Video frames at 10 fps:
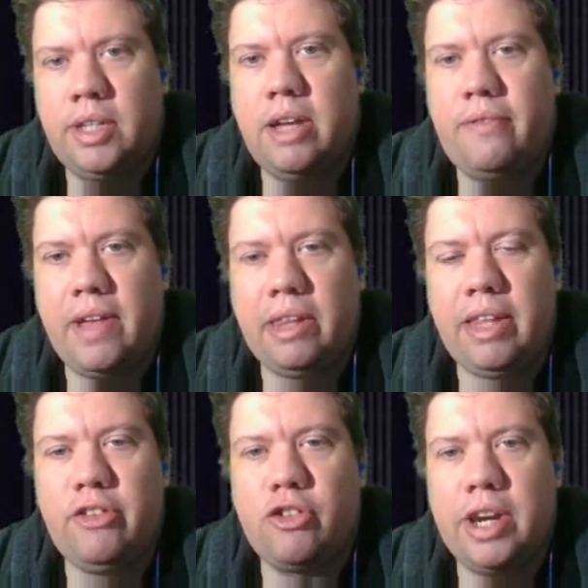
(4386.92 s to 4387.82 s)
Yeah,
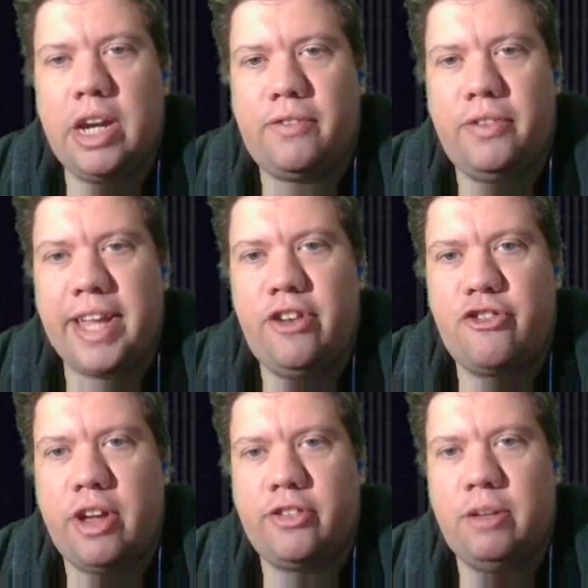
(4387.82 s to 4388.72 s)
Finley's good enough that they can
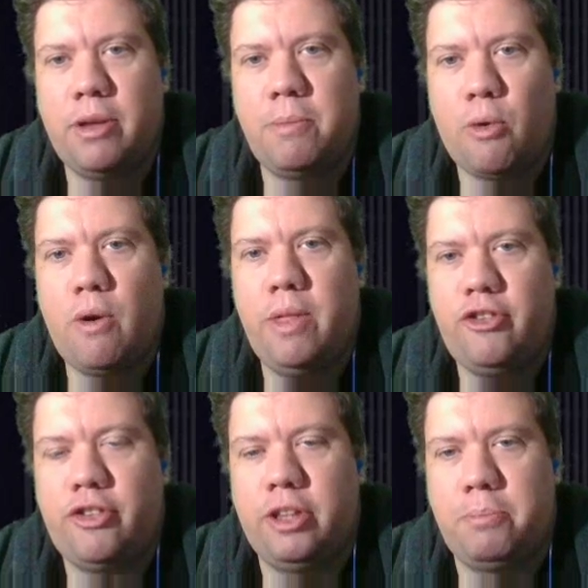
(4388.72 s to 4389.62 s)
trust him with more
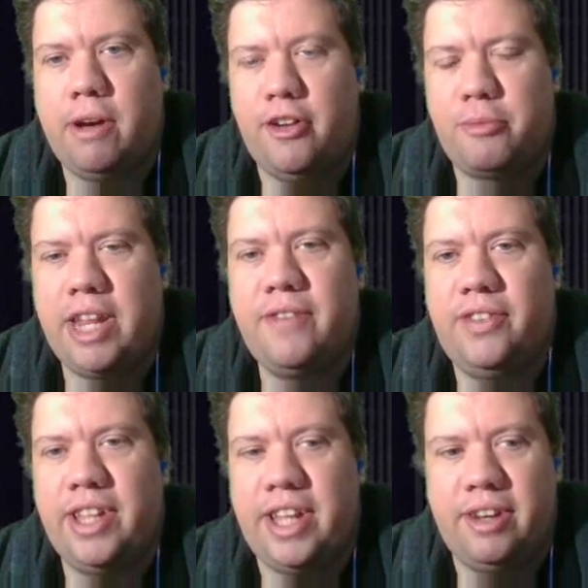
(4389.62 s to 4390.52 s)
than just the punch, but
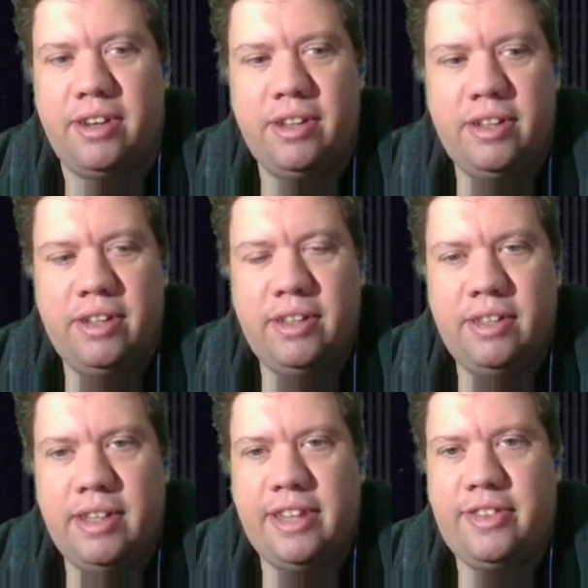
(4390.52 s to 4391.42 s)
even then,
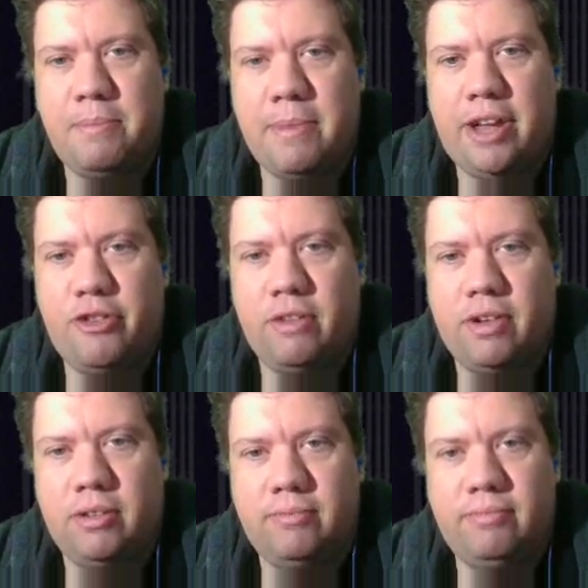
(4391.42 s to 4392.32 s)
that's it, match over.